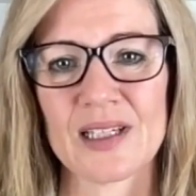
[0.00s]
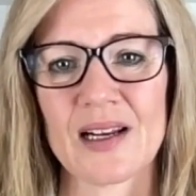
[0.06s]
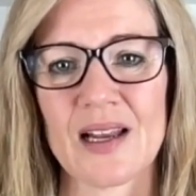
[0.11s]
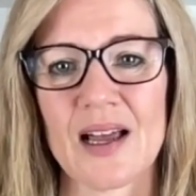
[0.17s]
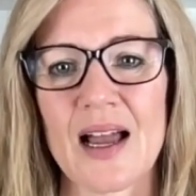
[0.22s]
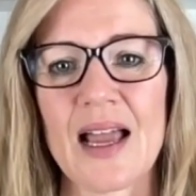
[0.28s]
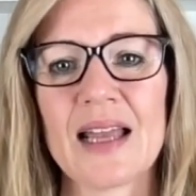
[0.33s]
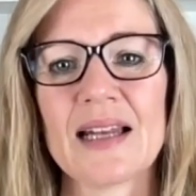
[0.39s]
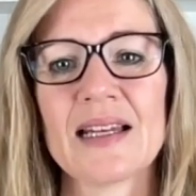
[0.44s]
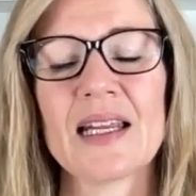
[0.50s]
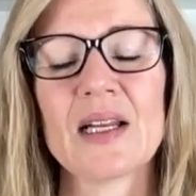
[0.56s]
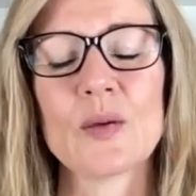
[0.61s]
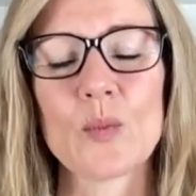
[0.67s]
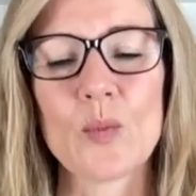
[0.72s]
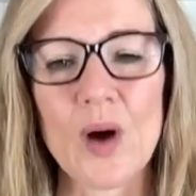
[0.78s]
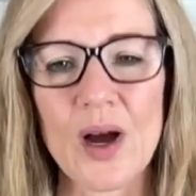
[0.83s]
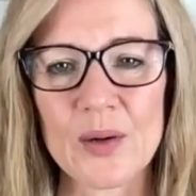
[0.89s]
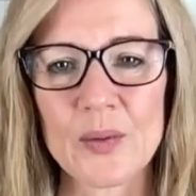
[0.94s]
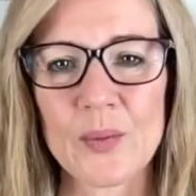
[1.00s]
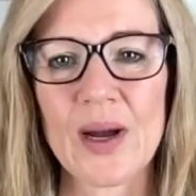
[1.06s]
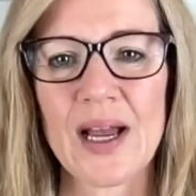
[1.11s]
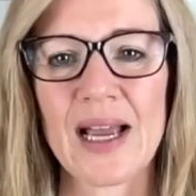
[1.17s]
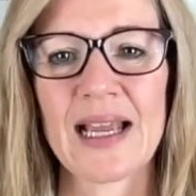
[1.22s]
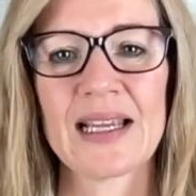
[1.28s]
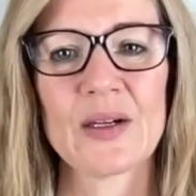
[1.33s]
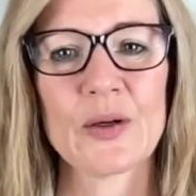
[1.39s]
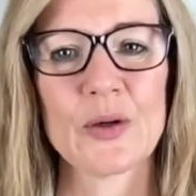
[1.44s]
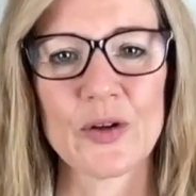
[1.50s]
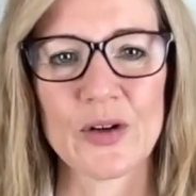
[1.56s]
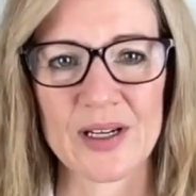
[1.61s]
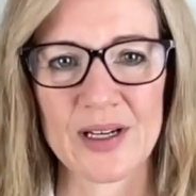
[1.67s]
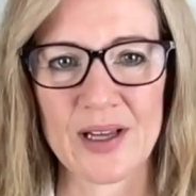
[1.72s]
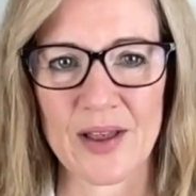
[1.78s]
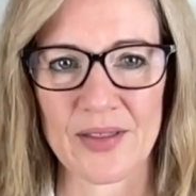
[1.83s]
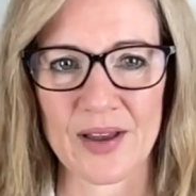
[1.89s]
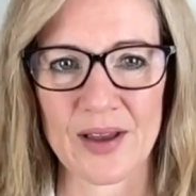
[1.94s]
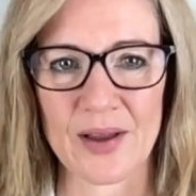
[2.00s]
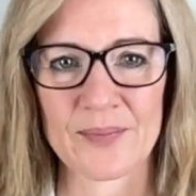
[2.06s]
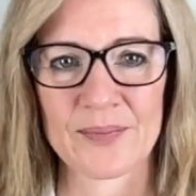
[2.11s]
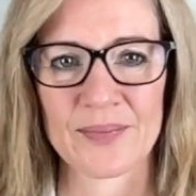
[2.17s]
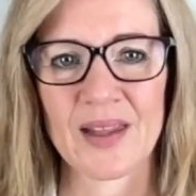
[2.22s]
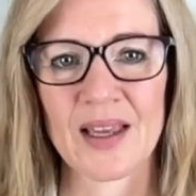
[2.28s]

client in one way or another,